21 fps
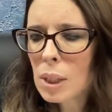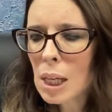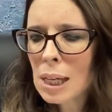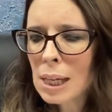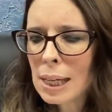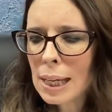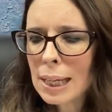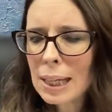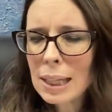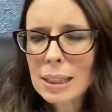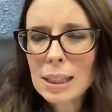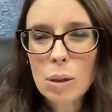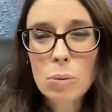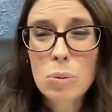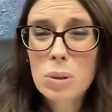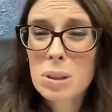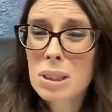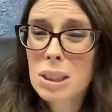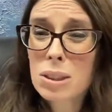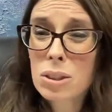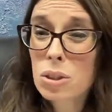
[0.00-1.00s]
And it
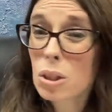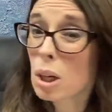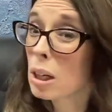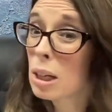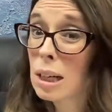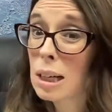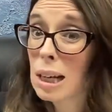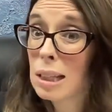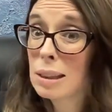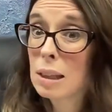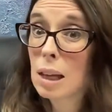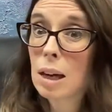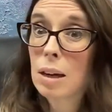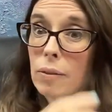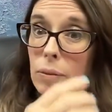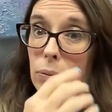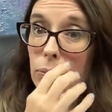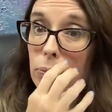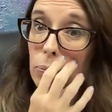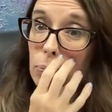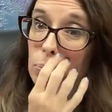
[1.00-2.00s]
really started at
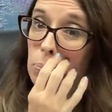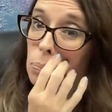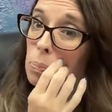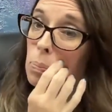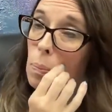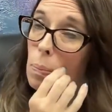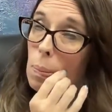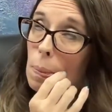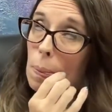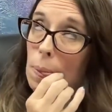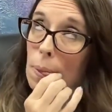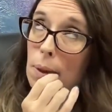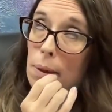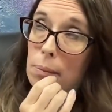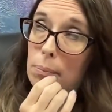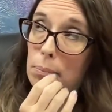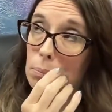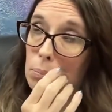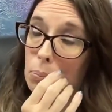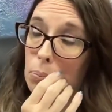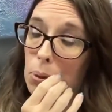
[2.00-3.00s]
that
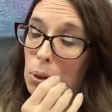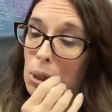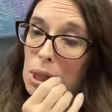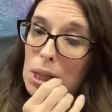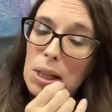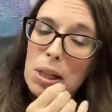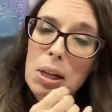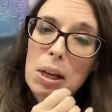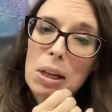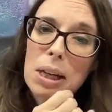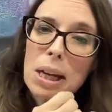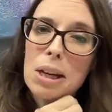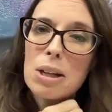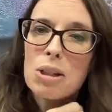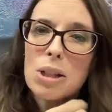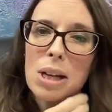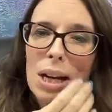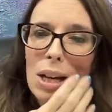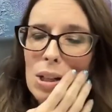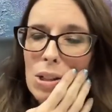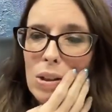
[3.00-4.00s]
pretty
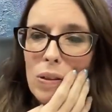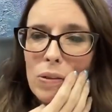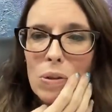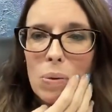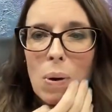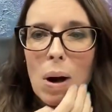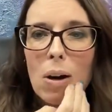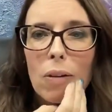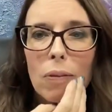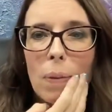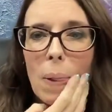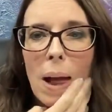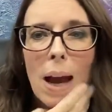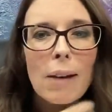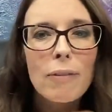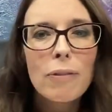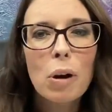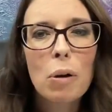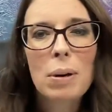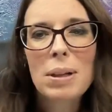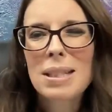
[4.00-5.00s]
young-ish age of 12.
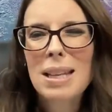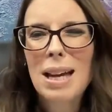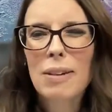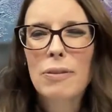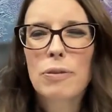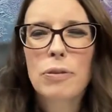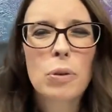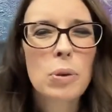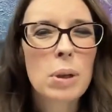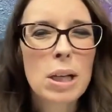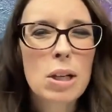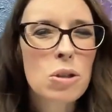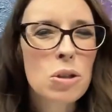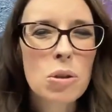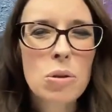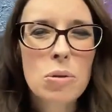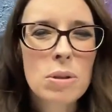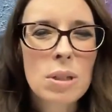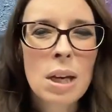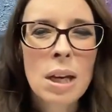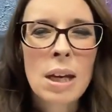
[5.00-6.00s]
I've always had food
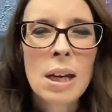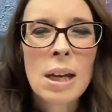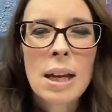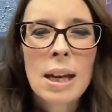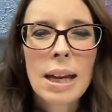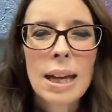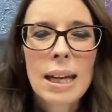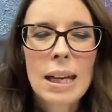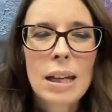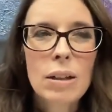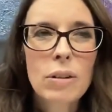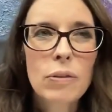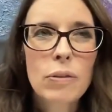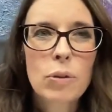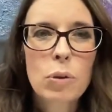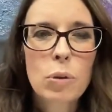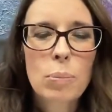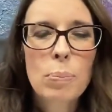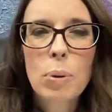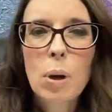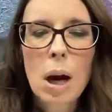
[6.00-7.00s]
issues and
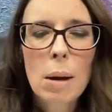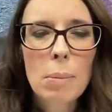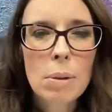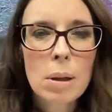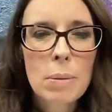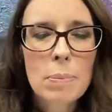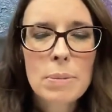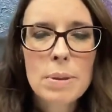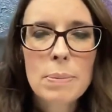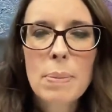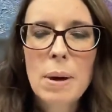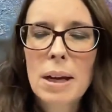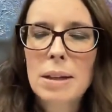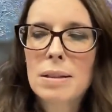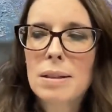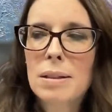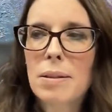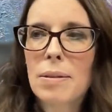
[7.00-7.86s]
food problems, but